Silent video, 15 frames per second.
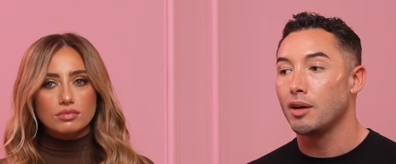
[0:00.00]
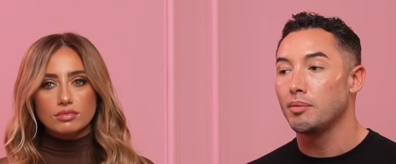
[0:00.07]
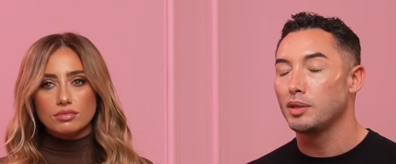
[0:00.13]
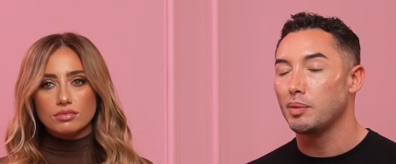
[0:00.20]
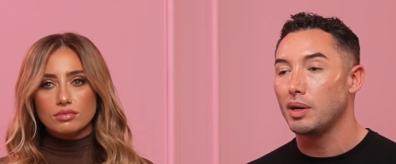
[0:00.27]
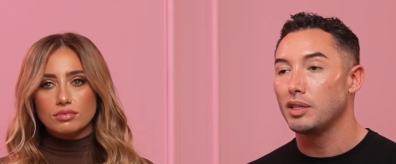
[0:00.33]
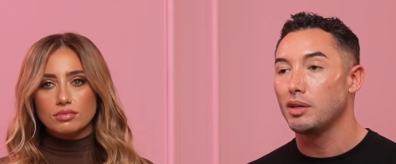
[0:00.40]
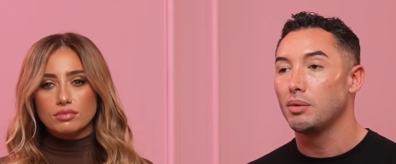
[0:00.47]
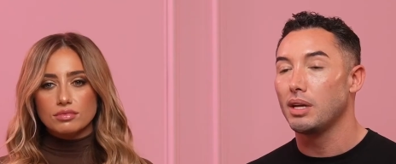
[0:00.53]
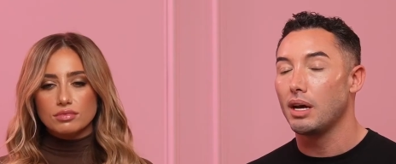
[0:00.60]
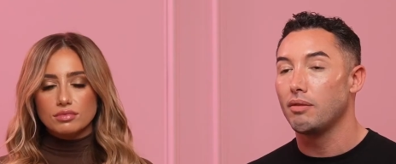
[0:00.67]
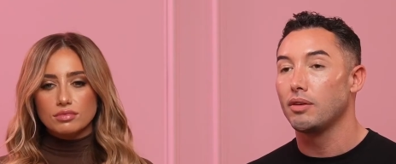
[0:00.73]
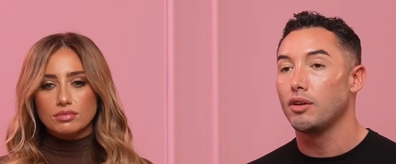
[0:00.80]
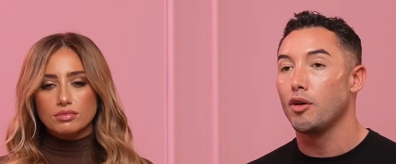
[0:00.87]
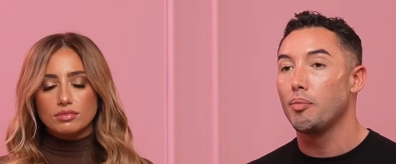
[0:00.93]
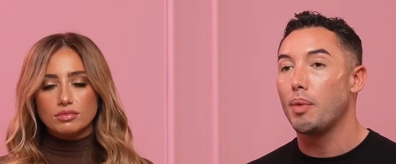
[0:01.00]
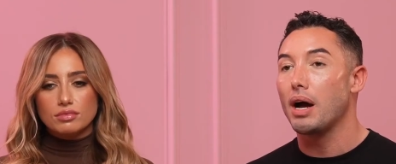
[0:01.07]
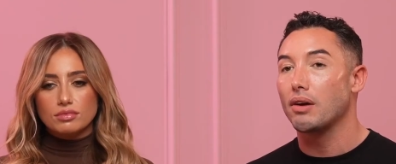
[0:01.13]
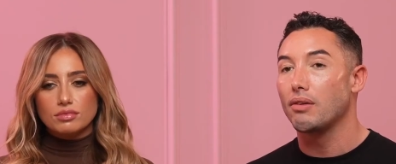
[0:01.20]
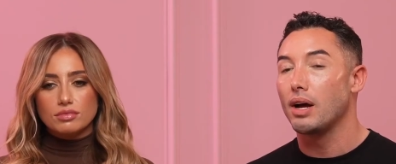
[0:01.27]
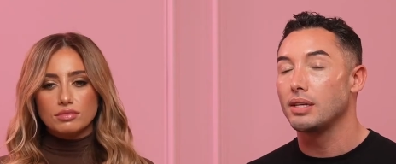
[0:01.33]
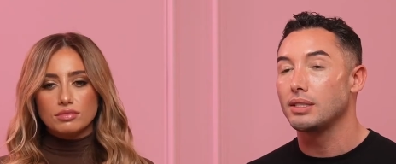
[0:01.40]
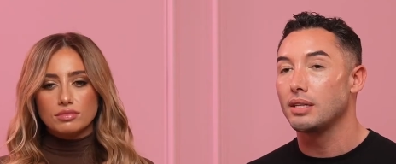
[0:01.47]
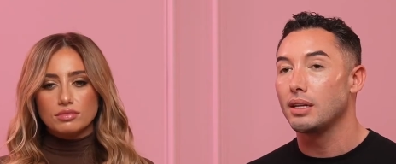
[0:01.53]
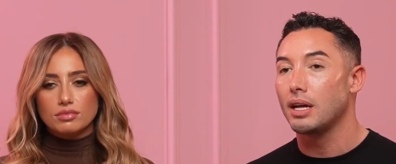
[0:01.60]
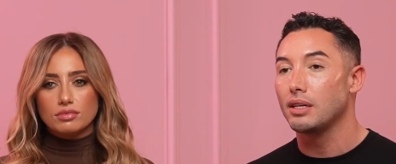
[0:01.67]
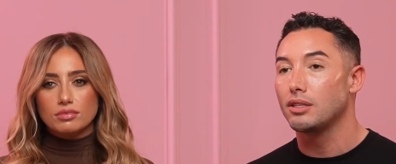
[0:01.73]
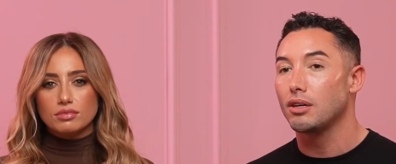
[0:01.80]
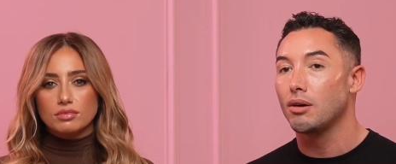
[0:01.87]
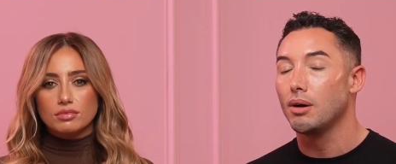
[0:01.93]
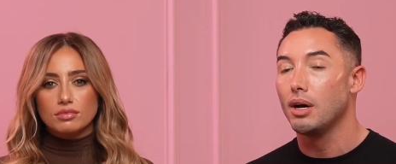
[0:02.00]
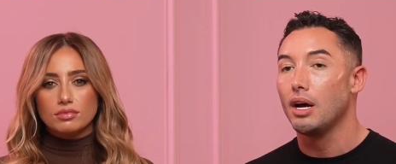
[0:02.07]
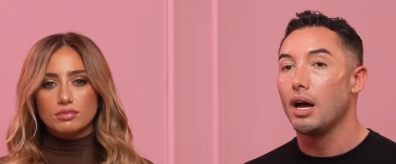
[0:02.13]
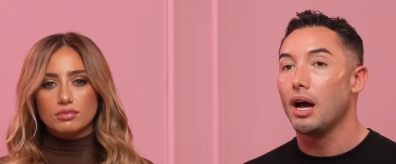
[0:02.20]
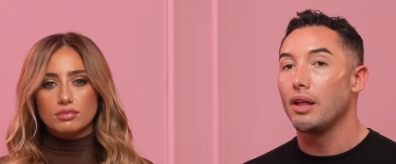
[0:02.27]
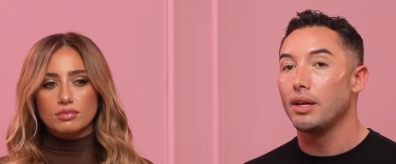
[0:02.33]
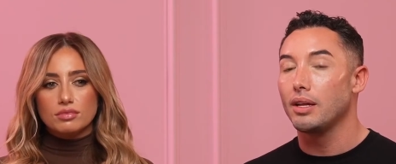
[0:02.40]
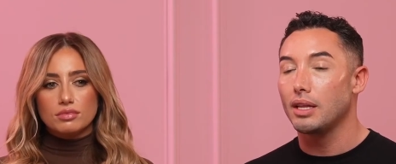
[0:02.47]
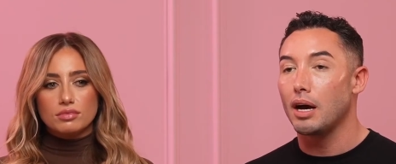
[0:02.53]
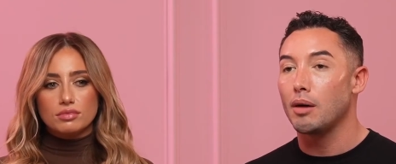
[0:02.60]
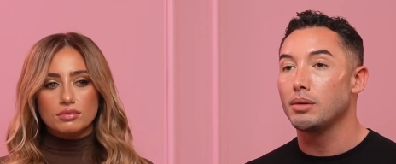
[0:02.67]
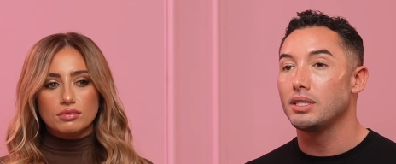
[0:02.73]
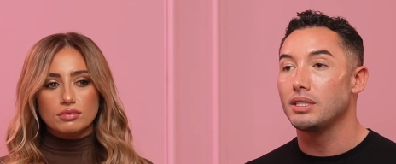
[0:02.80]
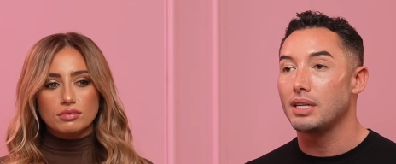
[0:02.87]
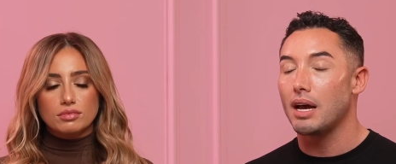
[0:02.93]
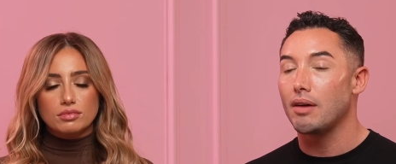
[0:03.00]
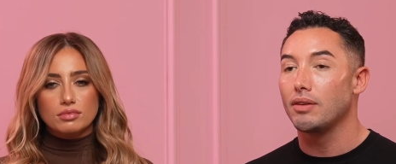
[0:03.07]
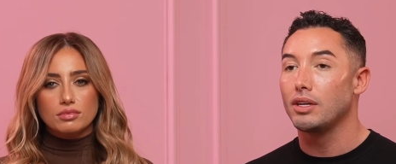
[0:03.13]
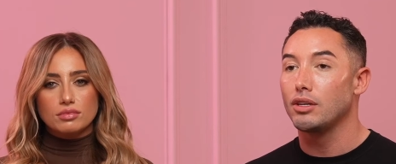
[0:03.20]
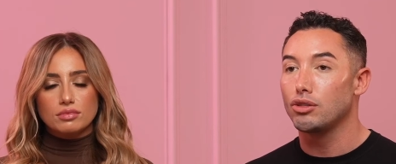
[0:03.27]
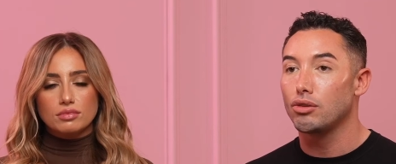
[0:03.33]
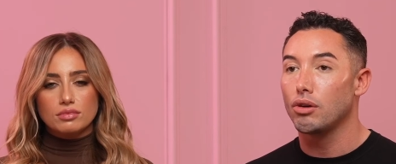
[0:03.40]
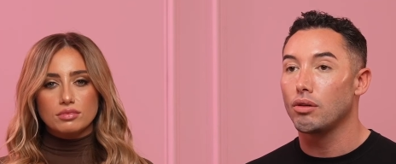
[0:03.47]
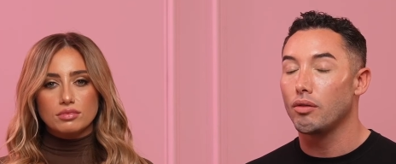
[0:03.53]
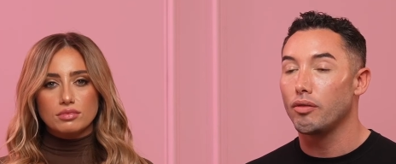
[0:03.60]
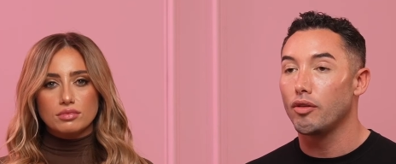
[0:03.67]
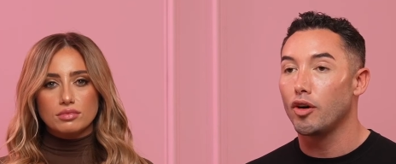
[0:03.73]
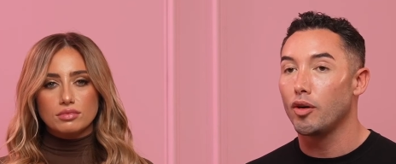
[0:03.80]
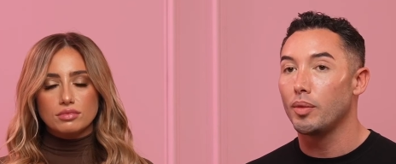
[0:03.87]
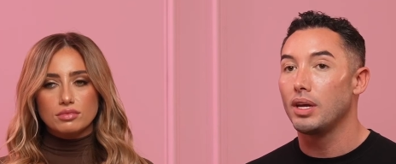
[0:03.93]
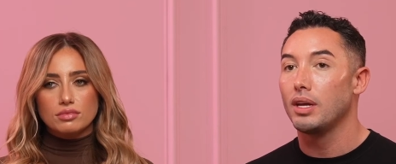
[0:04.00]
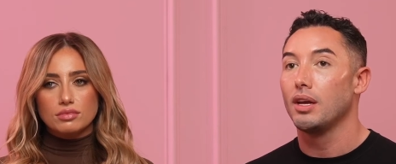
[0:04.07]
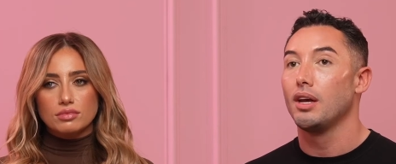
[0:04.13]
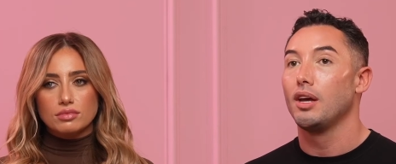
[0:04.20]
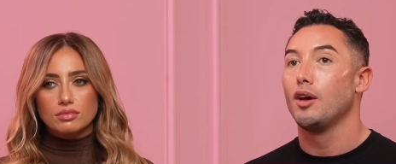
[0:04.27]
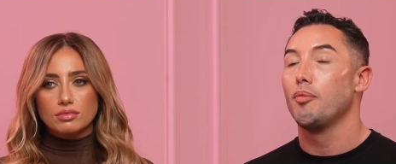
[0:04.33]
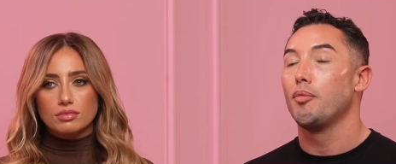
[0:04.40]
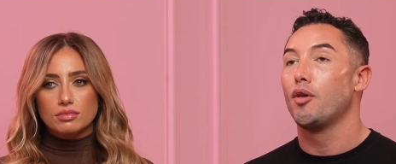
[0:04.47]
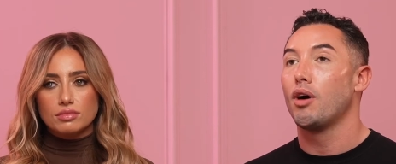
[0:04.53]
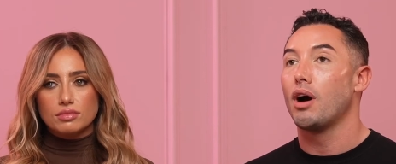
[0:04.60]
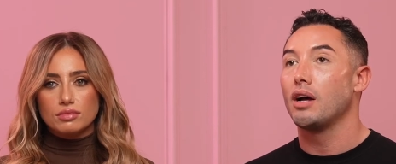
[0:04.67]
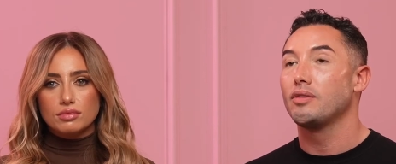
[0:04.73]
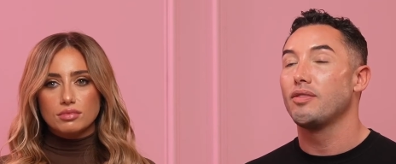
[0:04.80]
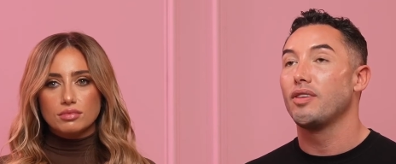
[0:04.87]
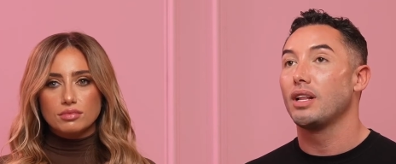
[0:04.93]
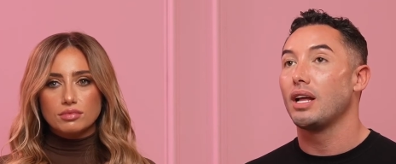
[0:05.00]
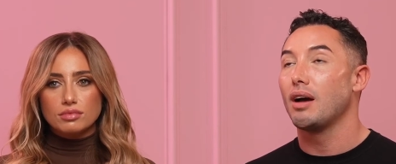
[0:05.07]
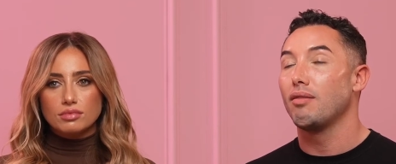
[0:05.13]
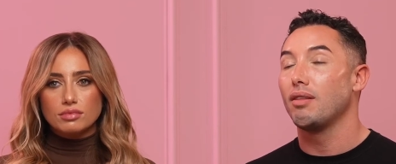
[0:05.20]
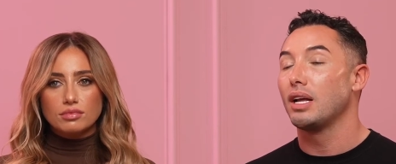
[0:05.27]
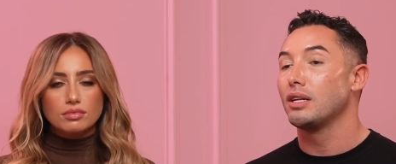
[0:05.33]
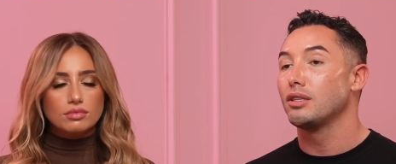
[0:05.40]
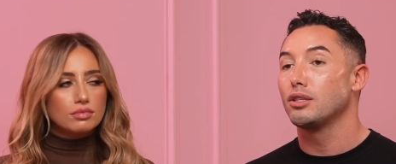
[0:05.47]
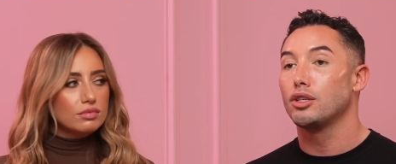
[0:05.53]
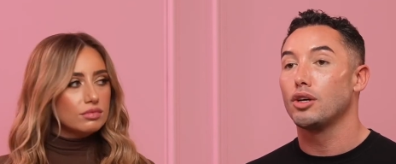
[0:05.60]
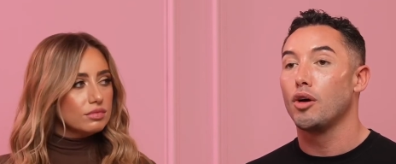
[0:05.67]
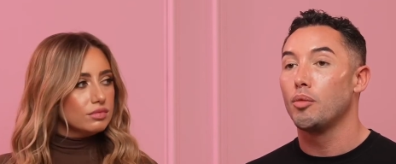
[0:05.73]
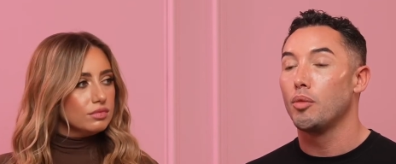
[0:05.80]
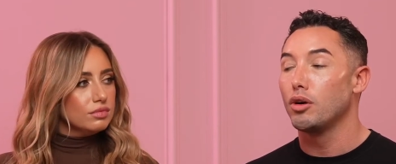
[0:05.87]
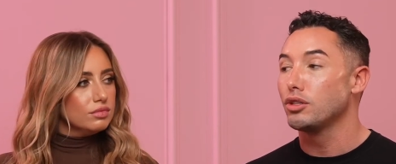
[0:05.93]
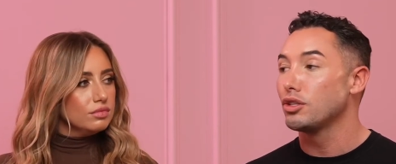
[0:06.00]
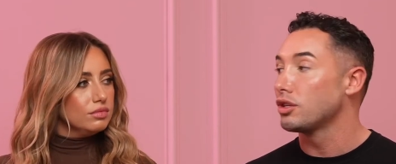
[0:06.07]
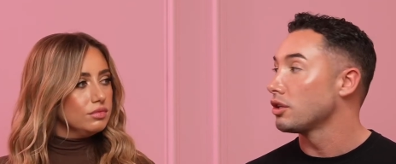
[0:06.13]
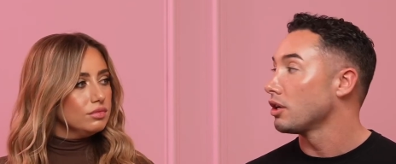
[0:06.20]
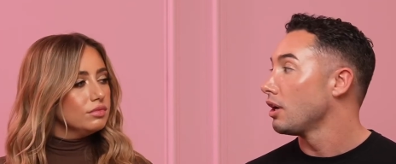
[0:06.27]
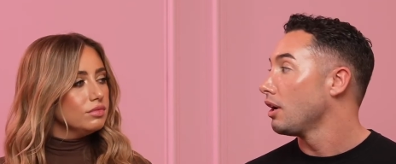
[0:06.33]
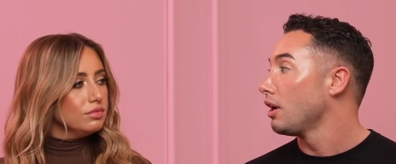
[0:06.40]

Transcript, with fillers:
Speaker 1: um, especially with having no backgrounds and that. So I think that was definitely a struggle for me, but I feel I have learned so much